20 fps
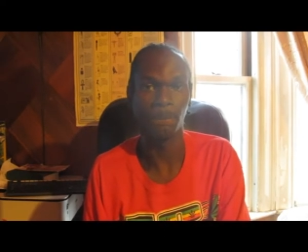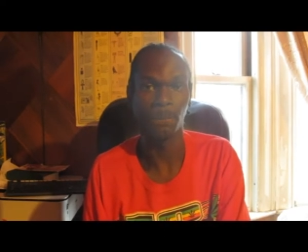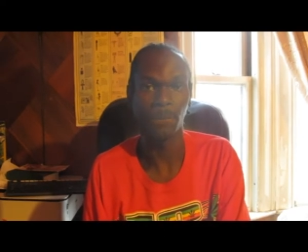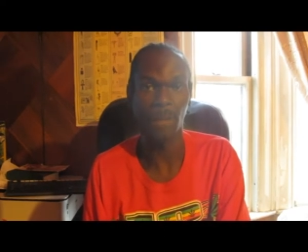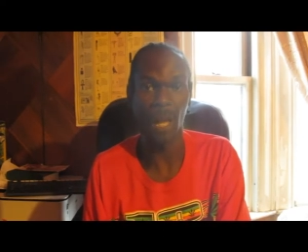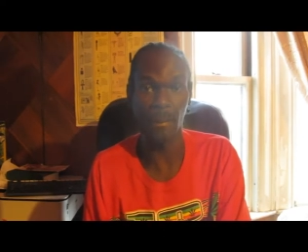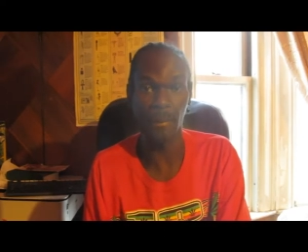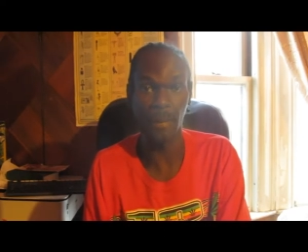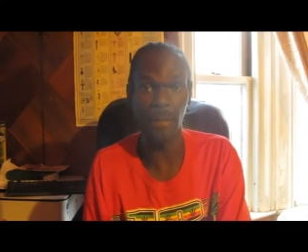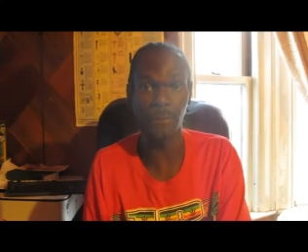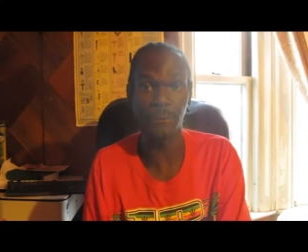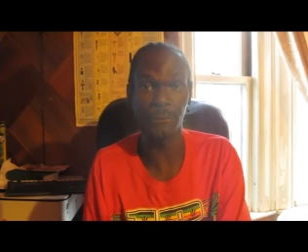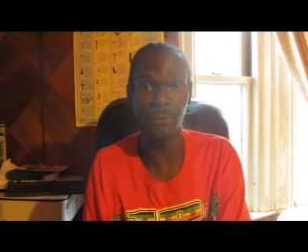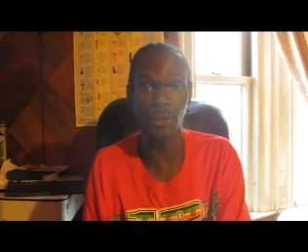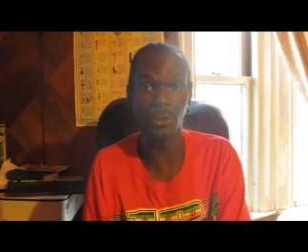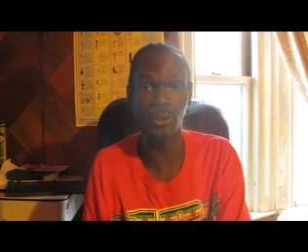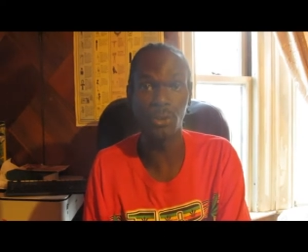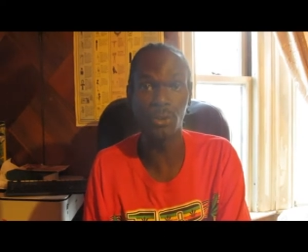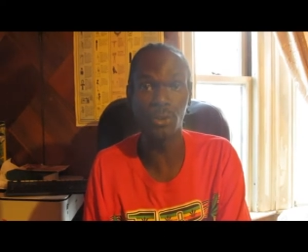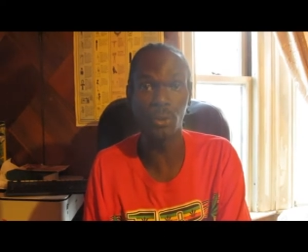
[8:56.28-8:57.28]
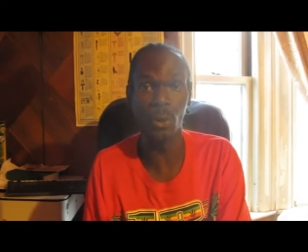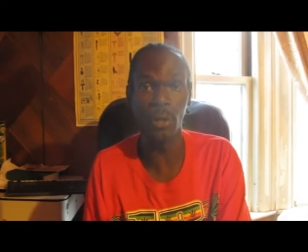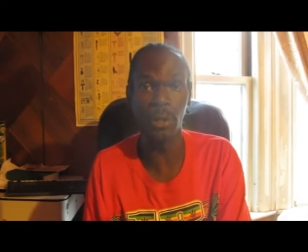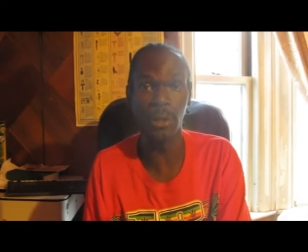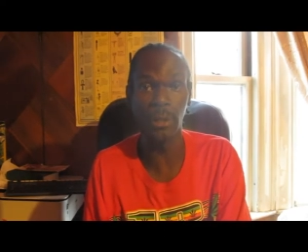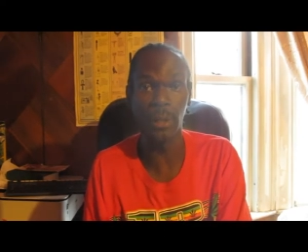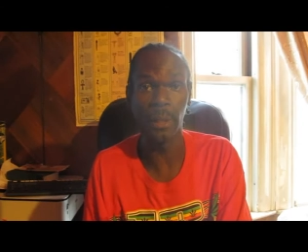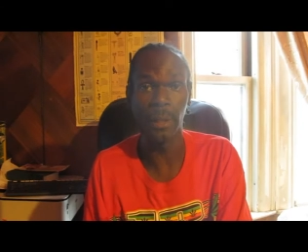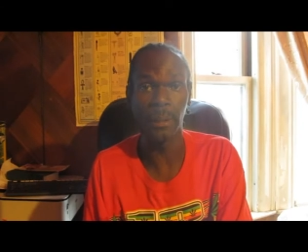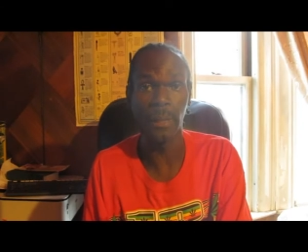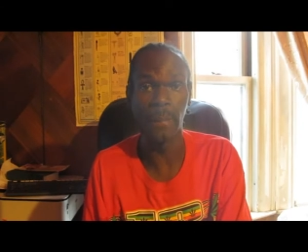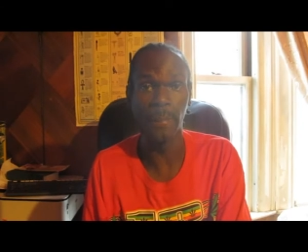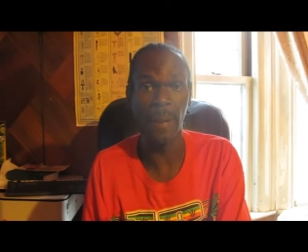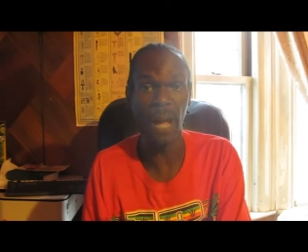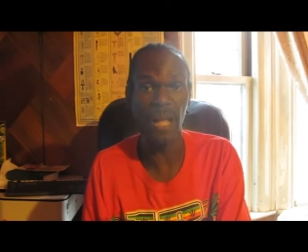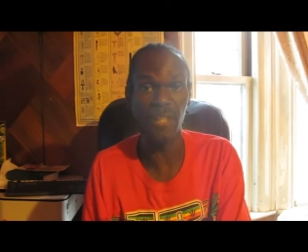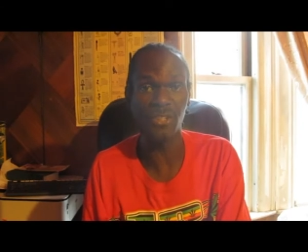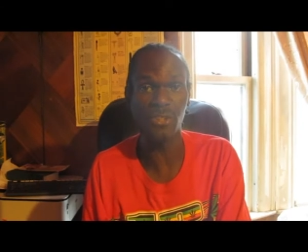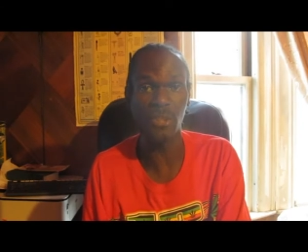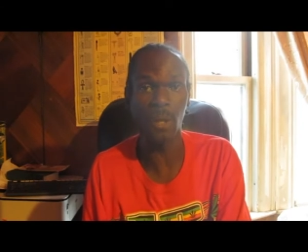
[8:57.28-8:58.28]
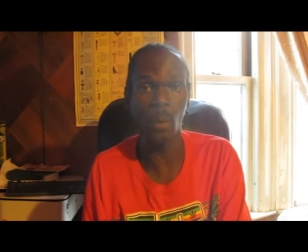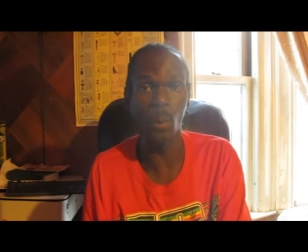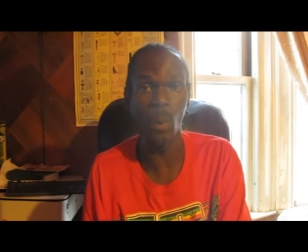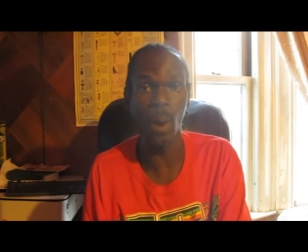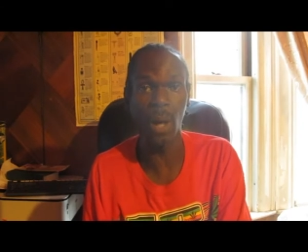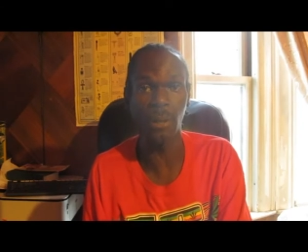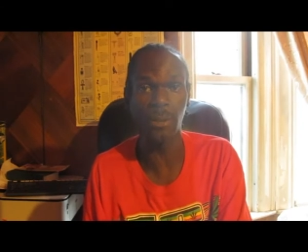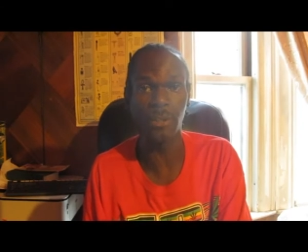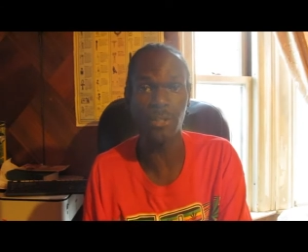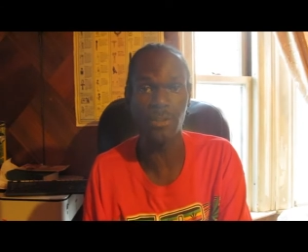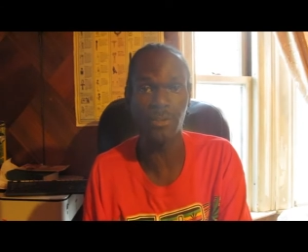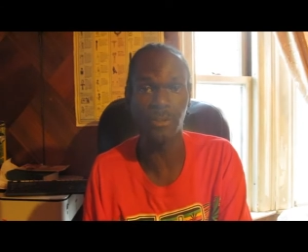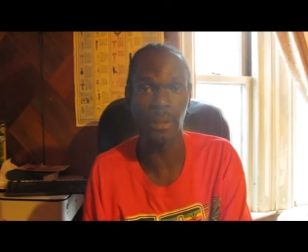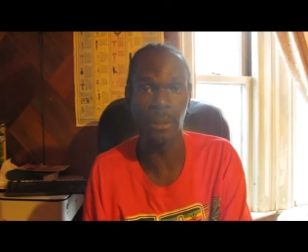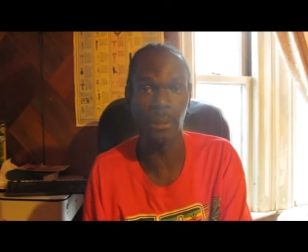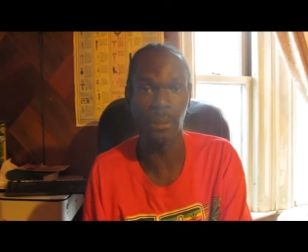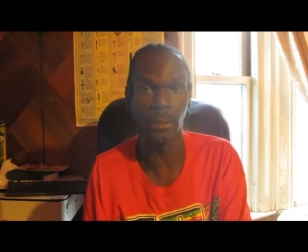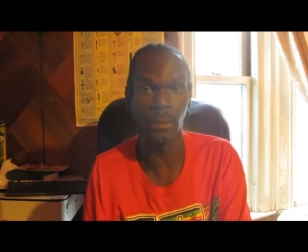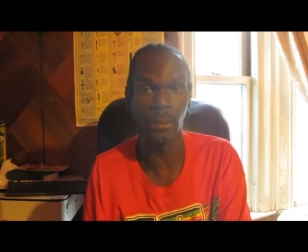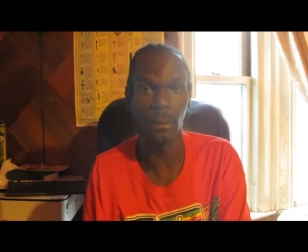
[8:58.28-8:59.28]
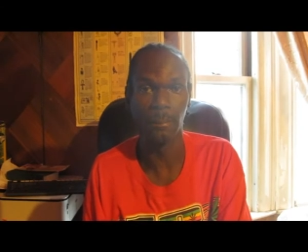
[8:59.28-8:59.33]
I'm not afraid to join the marches on Wall Street.